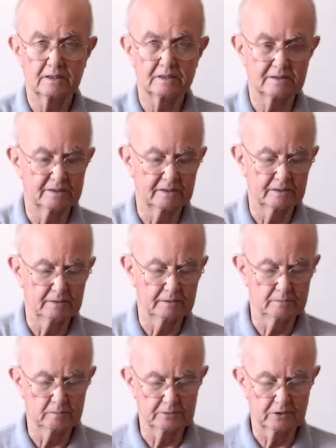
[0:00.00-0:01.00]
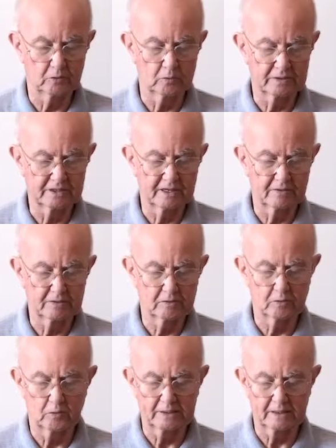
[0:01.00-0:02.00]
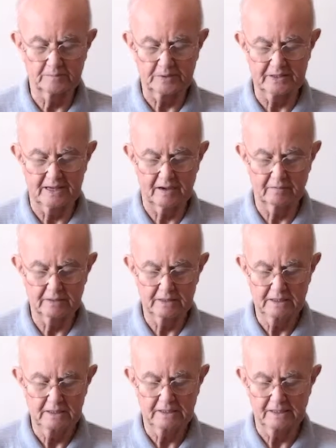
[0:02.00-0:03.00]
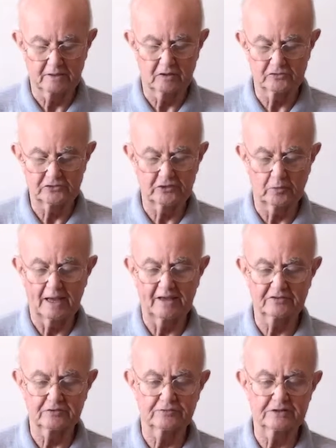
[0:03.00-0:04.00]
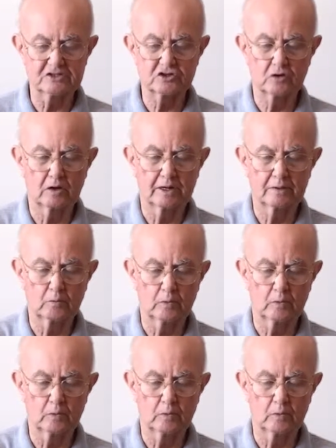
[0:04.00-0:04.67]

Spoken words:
With the aerial going up and down. It also has a feature on it